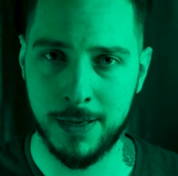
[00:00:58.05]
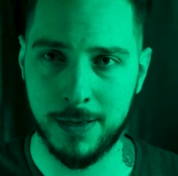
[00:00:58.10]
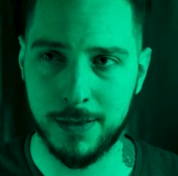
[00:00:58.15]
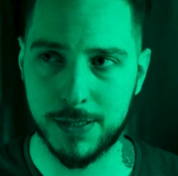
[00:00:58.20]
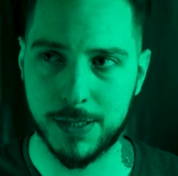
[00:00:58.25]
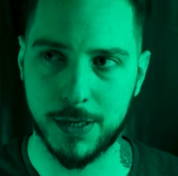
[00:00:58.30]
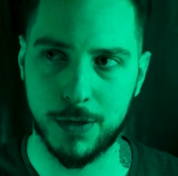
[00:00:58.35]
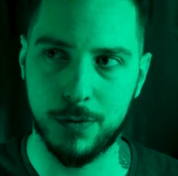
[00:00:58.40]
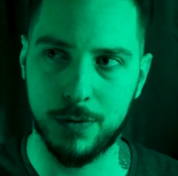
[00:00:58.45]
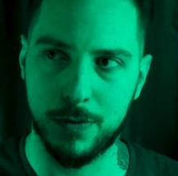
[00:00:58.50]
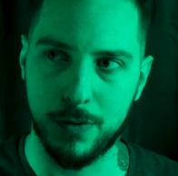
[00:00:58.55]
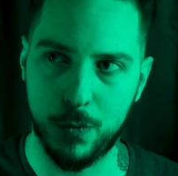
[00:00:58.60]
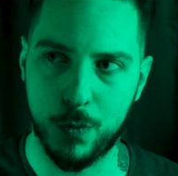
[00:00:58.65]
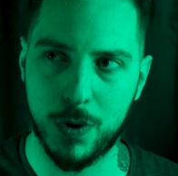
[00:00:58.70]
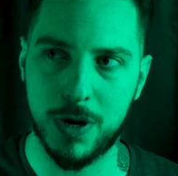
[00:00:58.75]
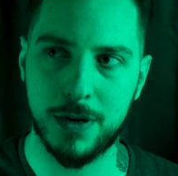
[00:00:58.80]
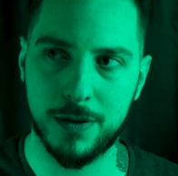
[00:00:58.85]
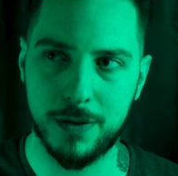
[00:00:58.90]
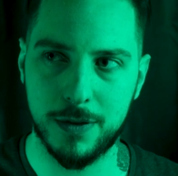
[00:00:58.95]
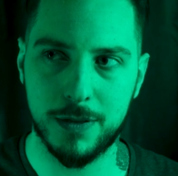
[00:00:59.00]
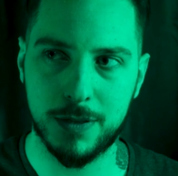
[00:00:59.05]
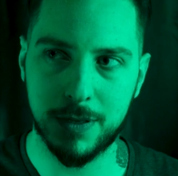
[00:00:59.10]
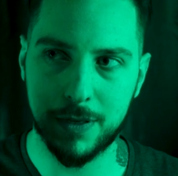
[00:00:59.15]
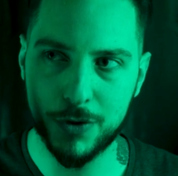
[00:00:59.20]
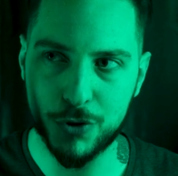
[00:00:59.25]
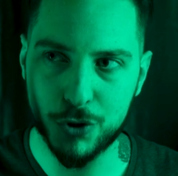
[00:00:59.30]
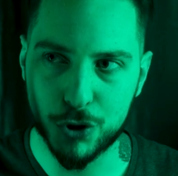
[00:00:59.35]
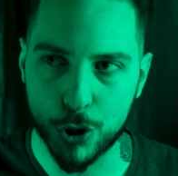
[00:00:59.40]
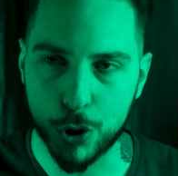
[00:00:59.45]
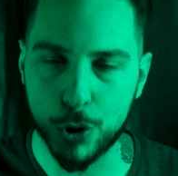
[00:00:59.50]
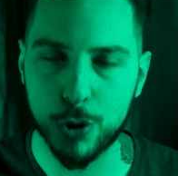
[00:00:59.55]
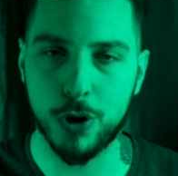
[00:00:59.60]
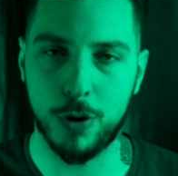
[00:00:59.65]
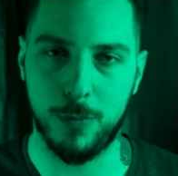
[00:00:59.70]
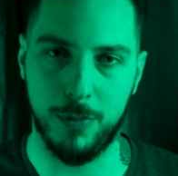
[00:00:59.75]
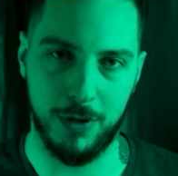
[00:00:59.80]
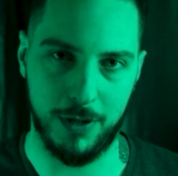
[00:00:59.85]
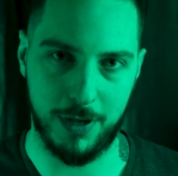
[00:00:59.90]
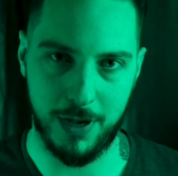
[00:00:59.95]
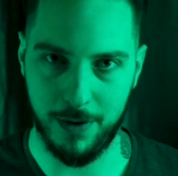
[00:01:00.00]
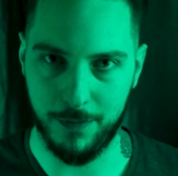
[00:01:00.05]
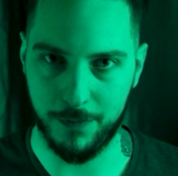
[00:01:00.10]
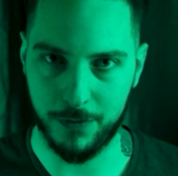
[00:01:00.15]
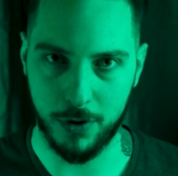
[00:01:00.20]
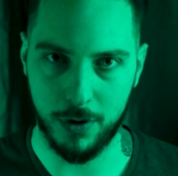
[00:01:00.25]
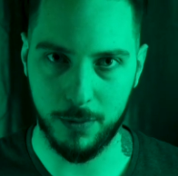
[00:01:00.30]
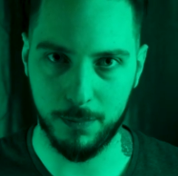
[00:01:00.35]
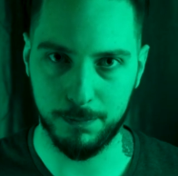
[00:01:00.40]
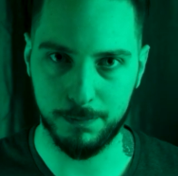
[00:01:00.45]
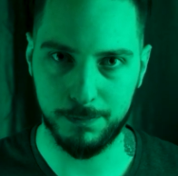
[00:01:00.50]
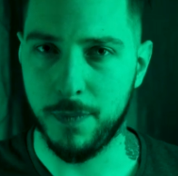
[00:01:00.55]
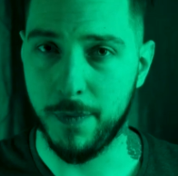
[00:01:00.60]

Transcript: So where did Chernobyl come from?